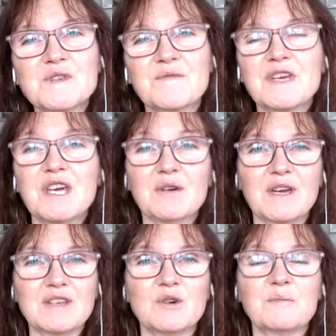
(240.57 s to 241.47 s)
for you
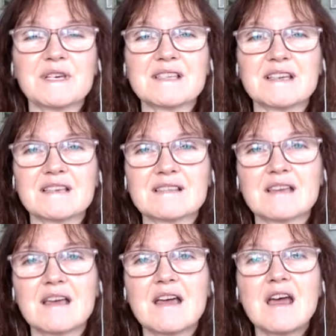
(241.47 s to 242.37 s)
in your business?
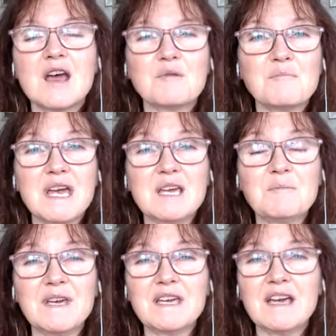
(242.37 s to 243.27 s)

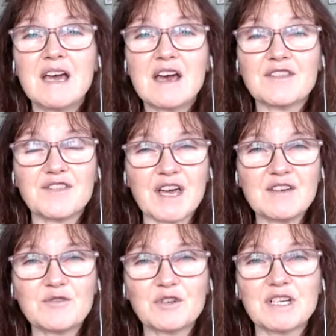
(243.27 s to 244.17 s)
Maybe they've
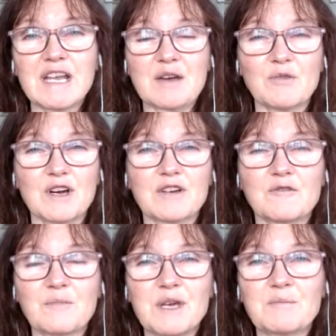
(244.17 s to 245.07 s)
got a network of
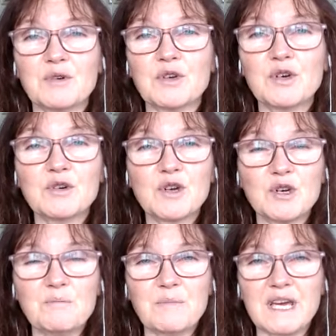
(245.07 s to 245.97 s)
people who
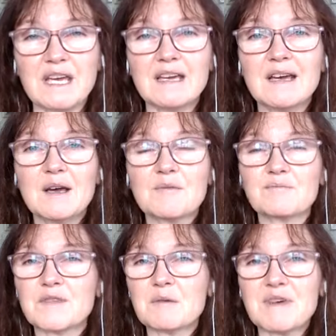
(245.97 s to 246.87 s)
could be
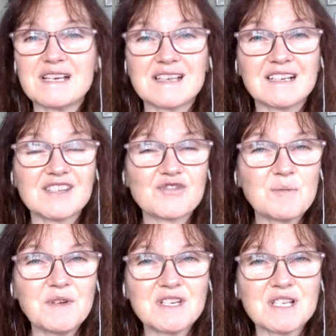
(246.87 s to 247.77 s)
amazing
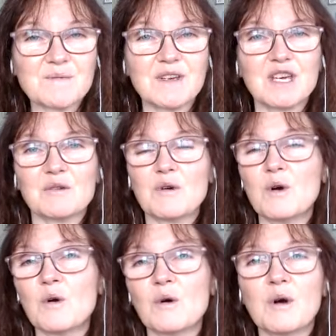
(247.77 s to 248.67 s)
distributors for you,
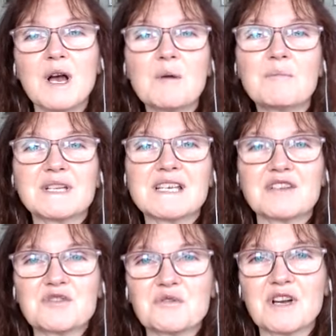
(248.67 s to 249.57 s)
or
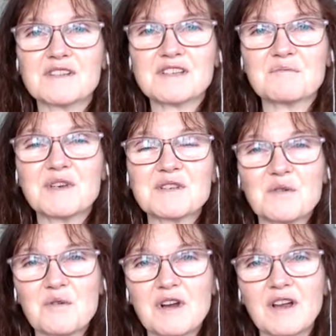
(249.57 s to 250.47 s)
potential customers
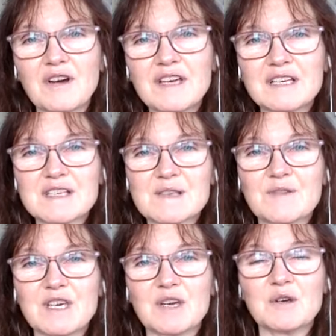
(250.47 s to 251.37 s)
or clients for
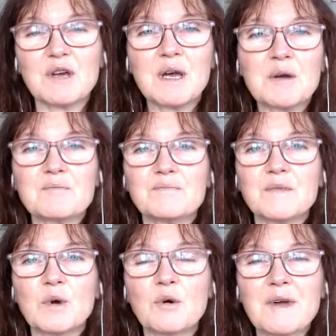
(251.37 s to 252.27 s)
you.
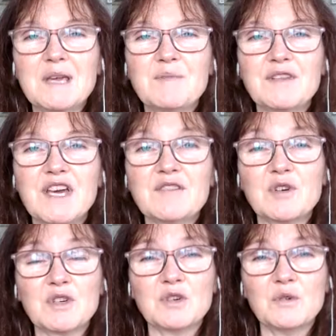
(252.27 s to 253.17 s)
Or maybe they've got
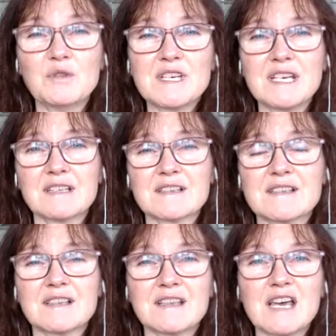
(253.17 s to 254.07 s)
an audience
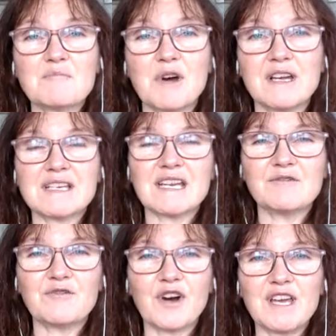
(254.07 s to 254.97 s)
that they might
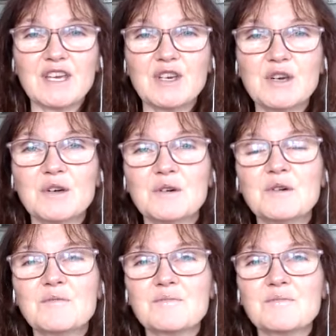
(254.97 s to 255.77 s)
invite you